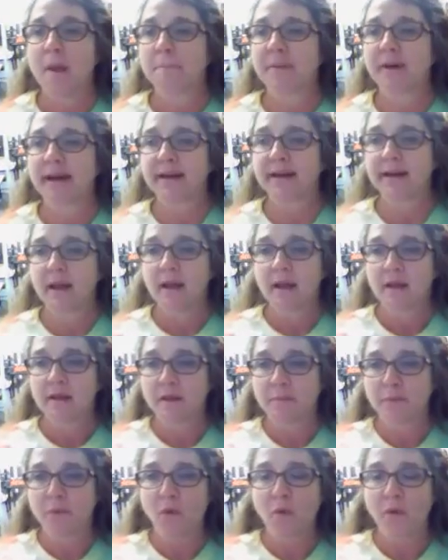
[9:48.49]
But
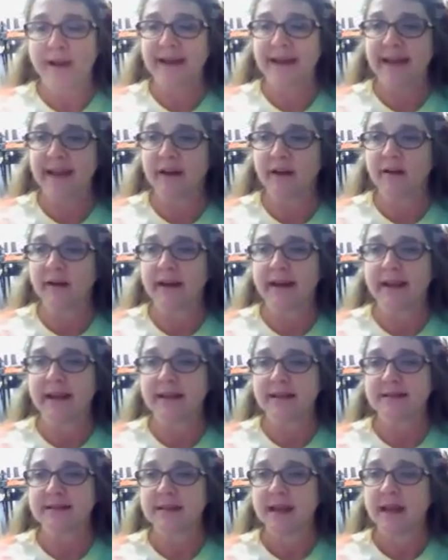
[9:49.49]
the point here
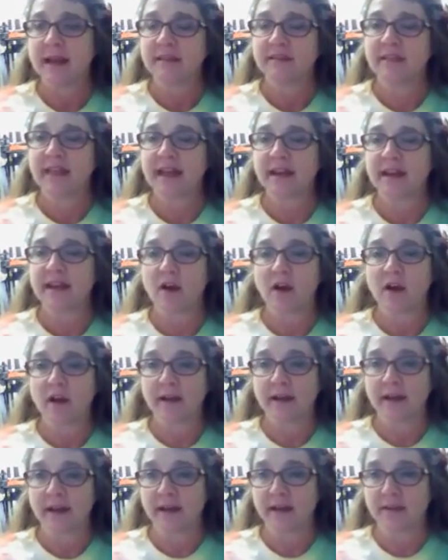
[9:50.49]
is that
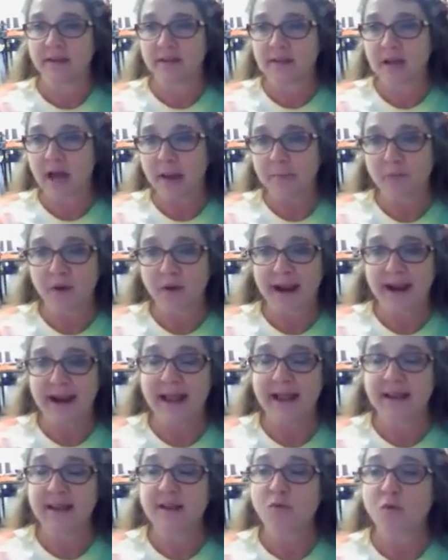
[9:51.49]
in the top
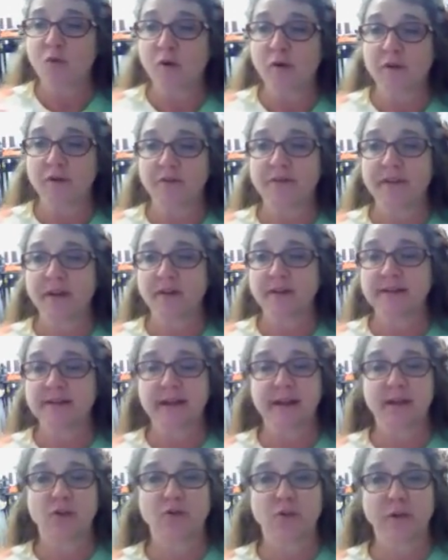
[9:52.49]
right-hand corner, there
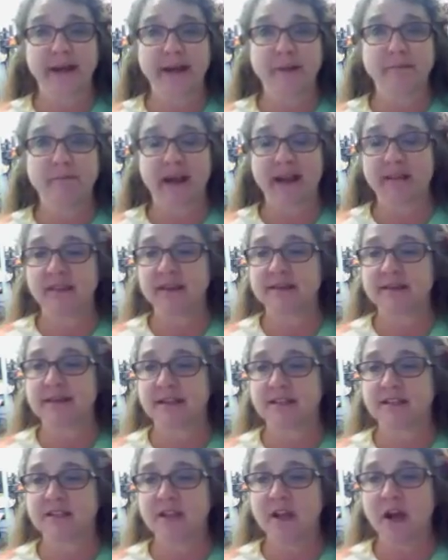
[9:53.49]
is a green button that
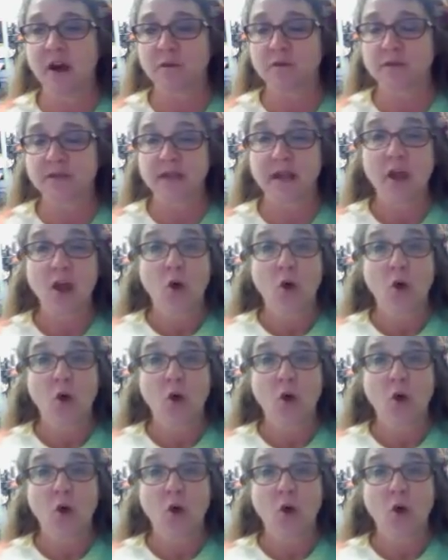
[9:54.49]
says Notes.